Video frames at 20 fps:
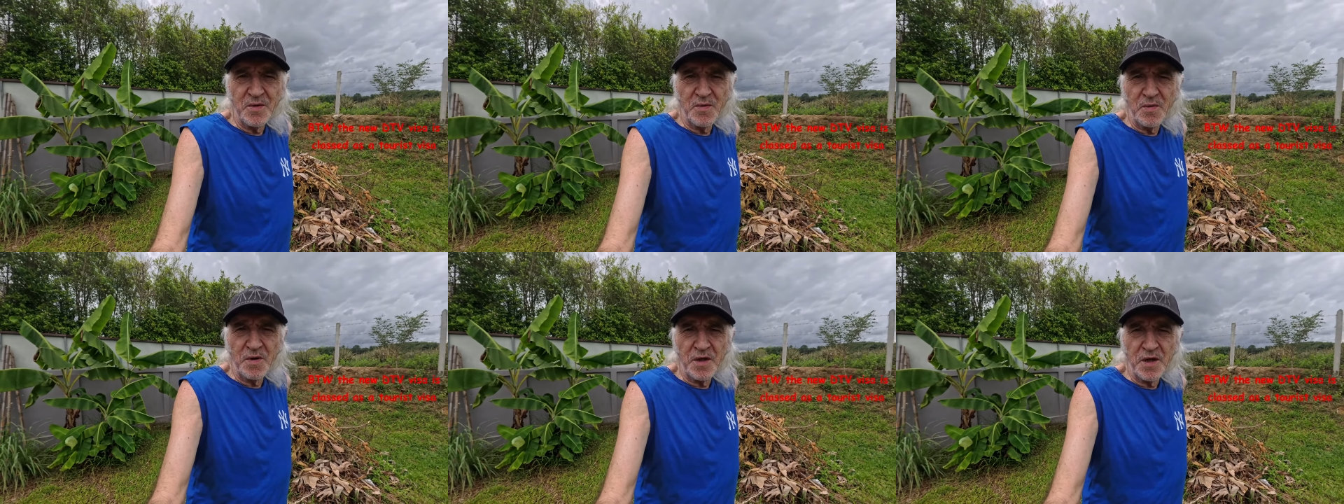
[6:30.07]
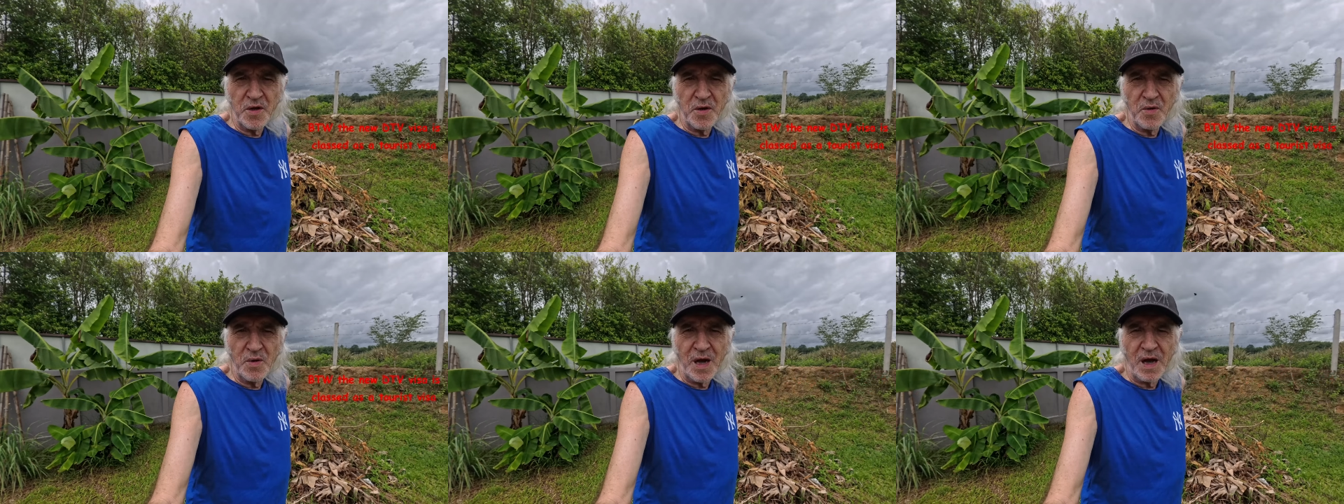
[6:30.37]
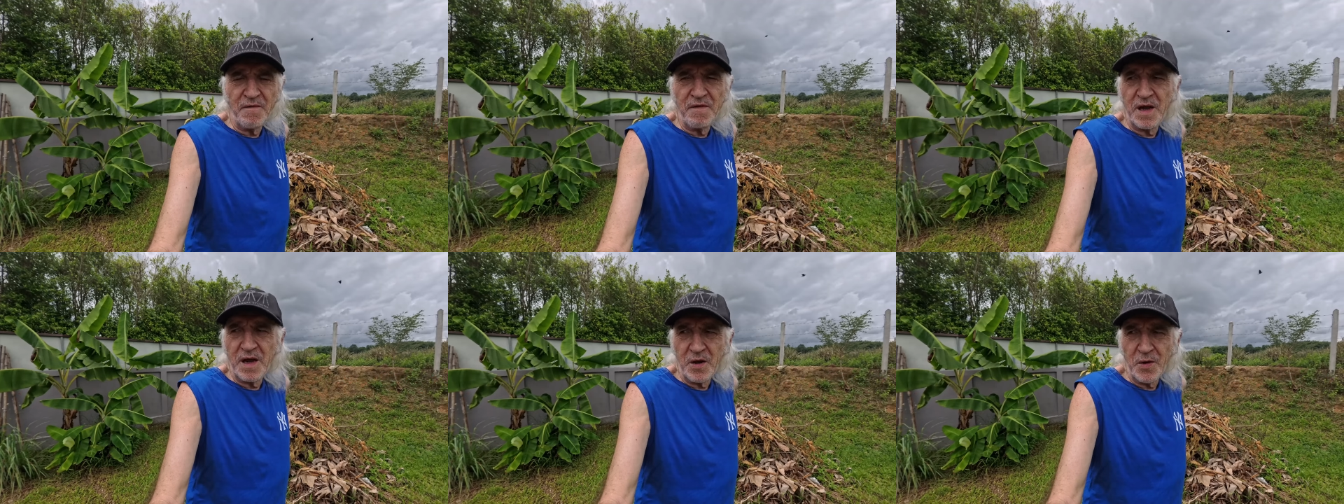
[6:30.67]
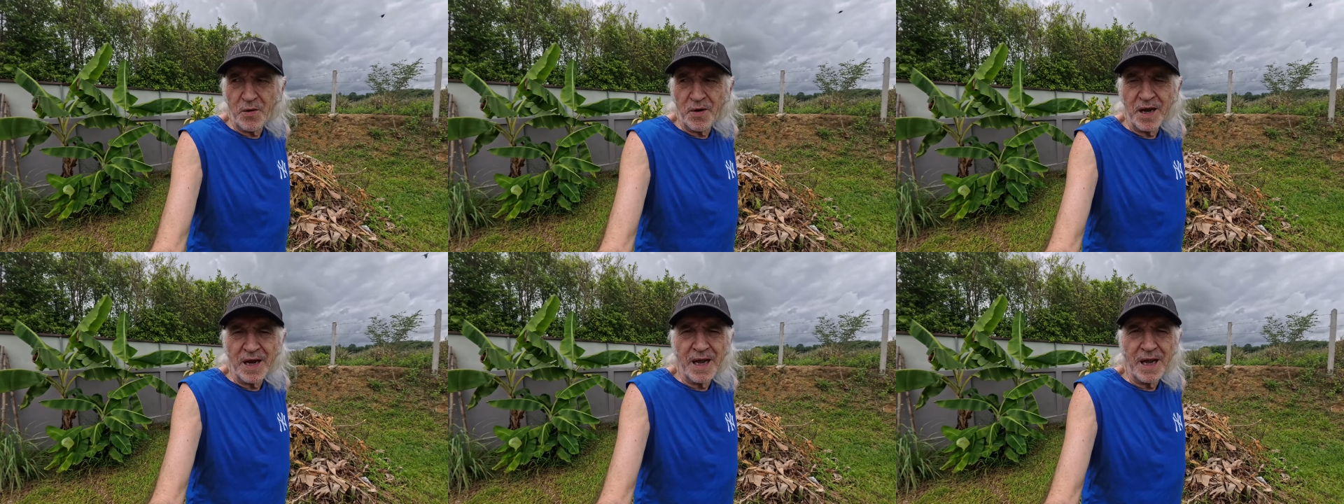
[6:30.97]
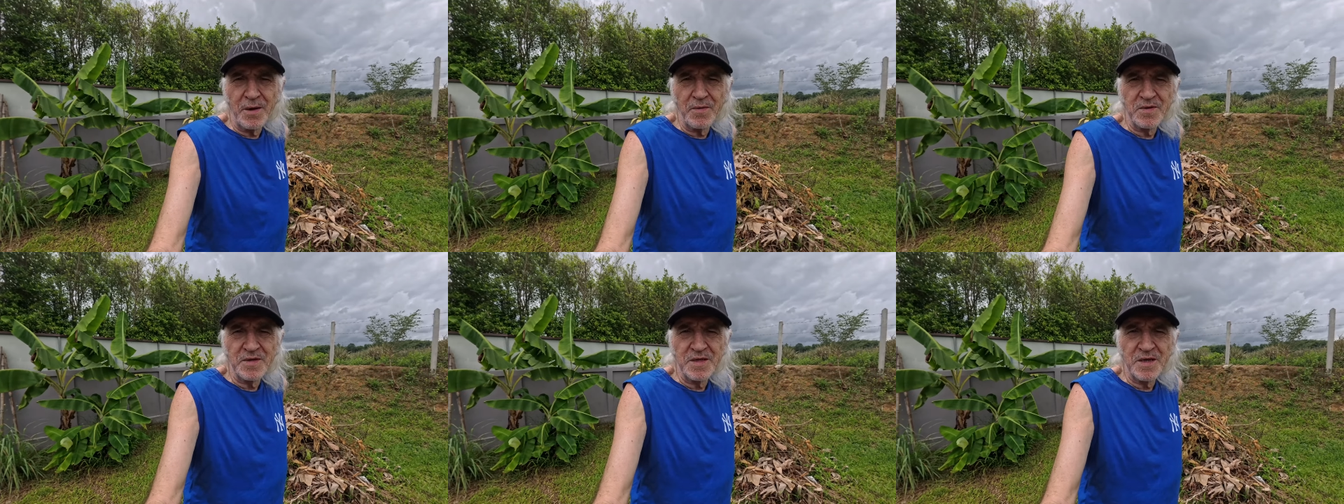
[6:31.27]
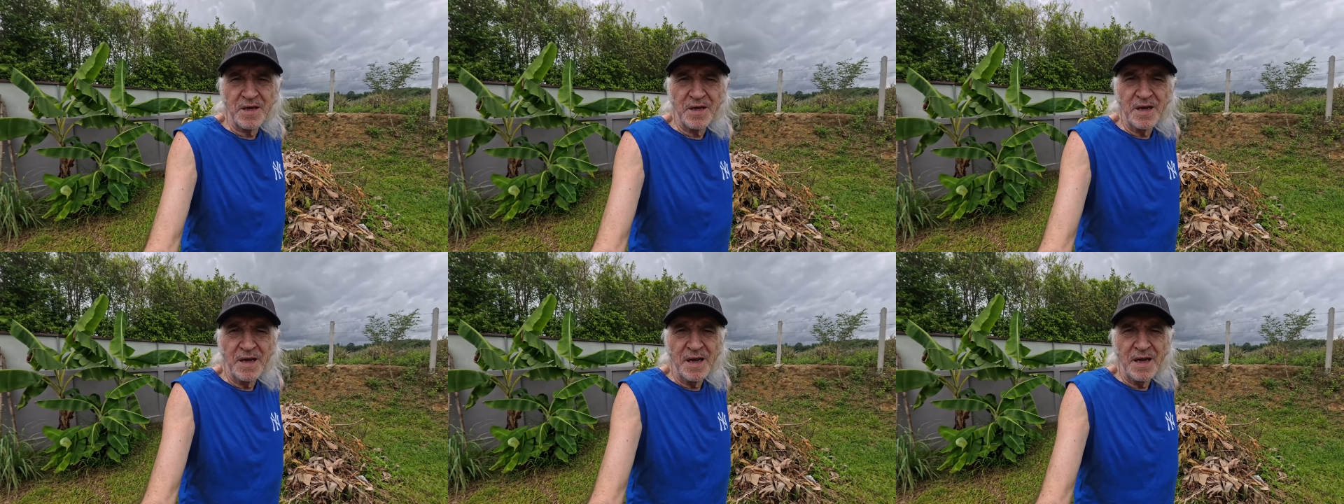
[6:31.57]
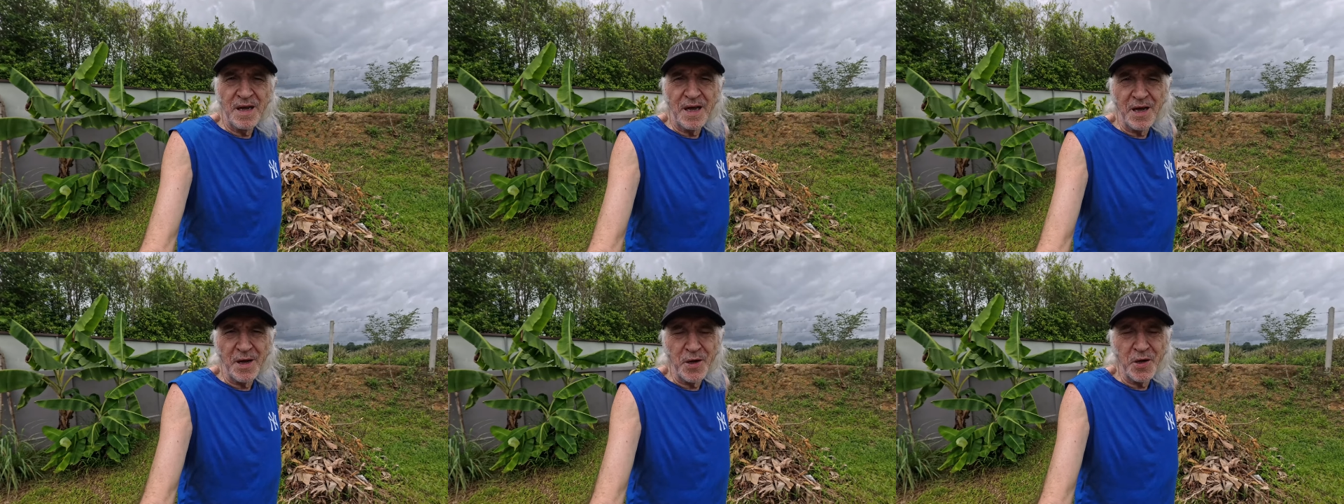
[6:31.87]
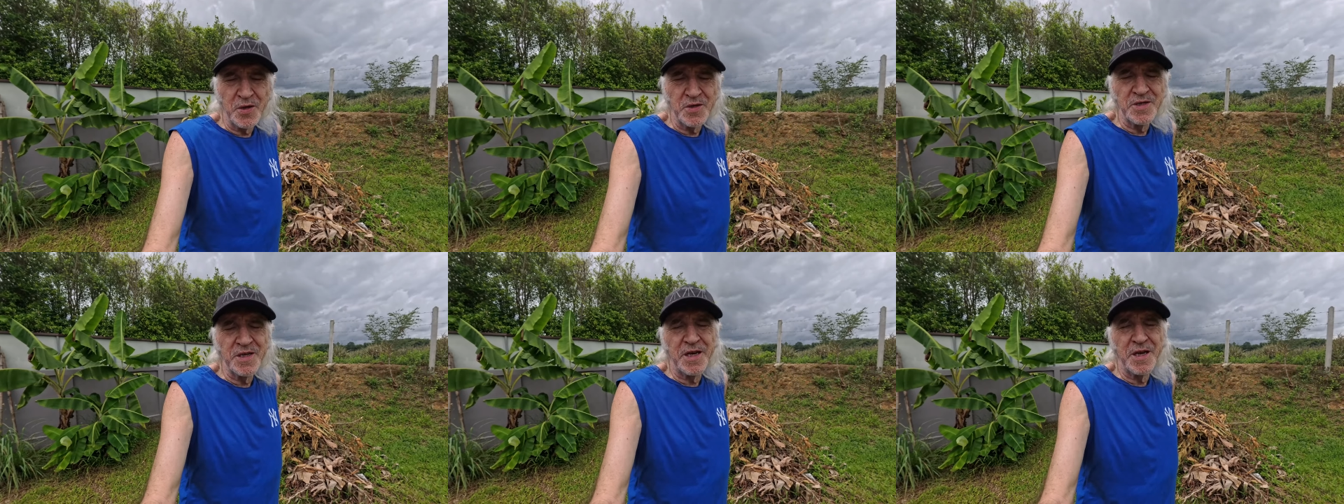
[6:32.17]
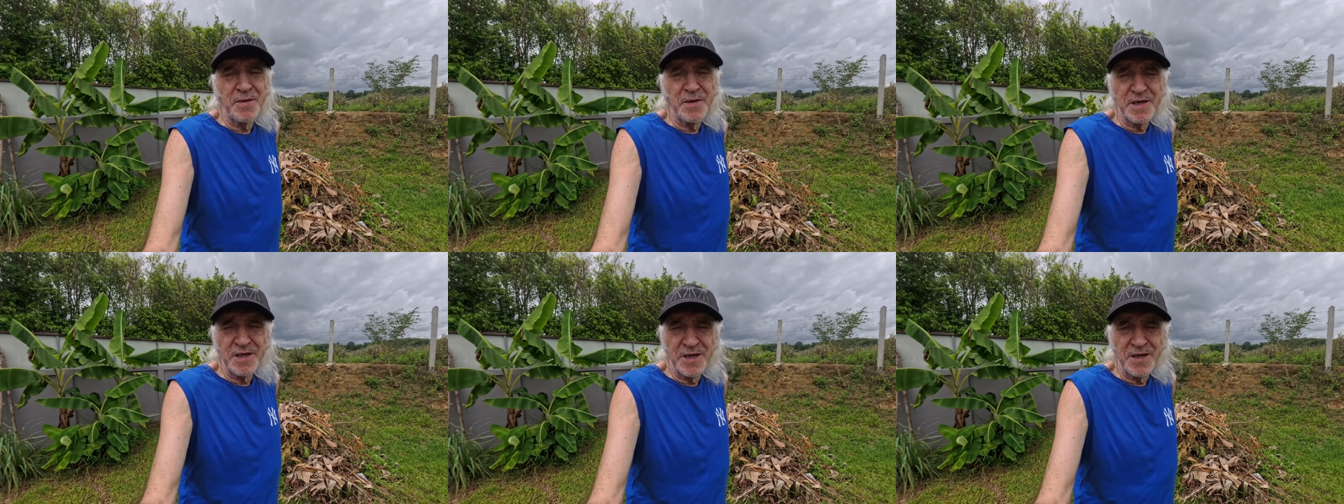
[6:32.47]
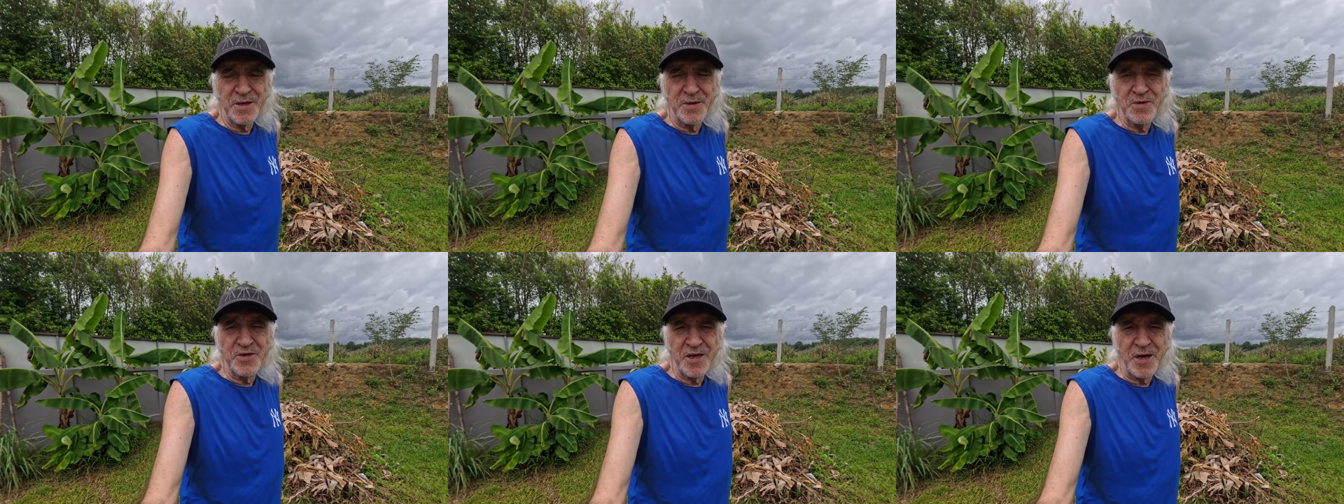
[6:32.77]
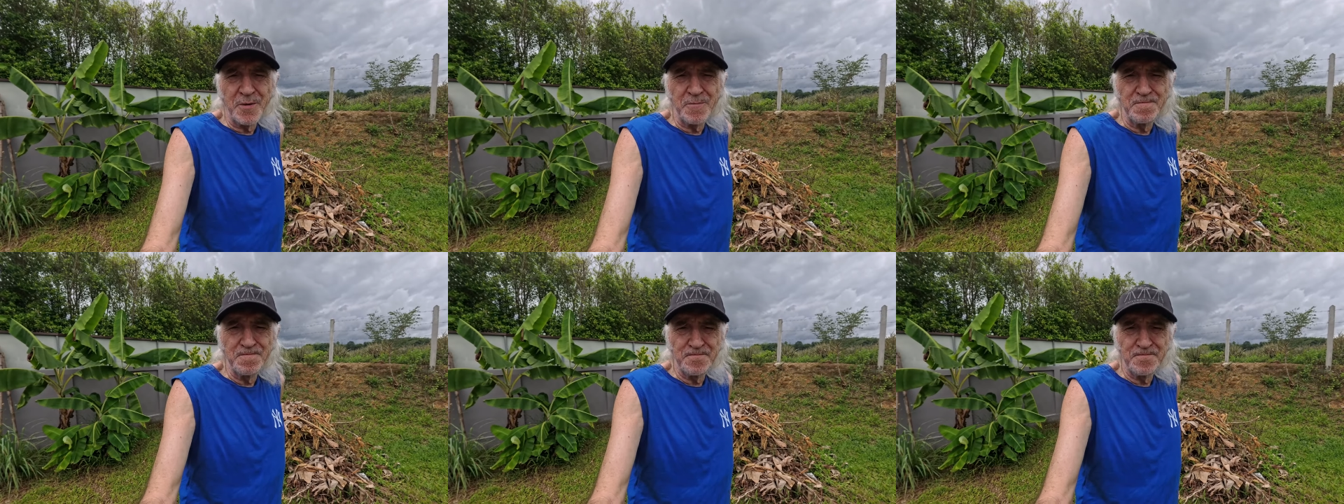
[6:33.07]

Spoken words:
with you having your account and continuing to do so.